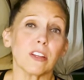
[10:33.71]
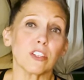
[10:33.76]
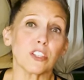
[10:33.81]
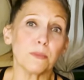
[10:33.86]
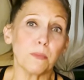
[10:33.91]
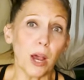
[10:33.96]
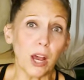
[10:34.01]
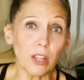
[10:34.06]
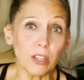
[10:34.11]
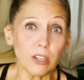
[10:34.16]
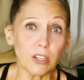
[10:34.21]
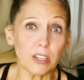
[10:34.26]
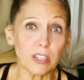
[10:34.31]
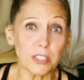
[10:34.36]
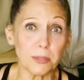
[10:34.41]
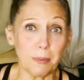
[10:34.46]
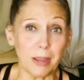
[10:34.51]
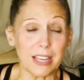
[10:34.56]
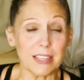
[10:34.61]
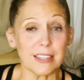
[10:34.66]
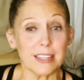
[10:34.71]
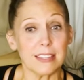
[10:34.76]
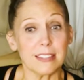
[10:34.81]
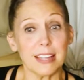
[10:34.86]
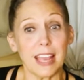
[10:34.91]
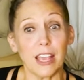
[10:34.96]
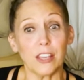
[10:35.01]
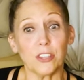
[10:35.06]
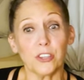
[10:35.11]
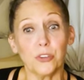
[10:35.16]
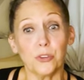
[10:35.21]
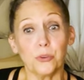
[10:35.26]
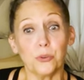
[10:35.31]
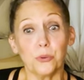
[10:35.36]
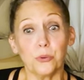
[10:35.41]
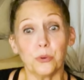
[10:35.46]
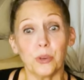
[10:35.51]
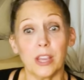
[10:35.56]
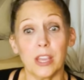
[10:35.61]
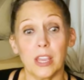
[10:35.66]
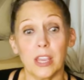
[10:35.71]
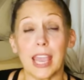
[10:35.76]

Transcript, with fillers: a smaller space is that you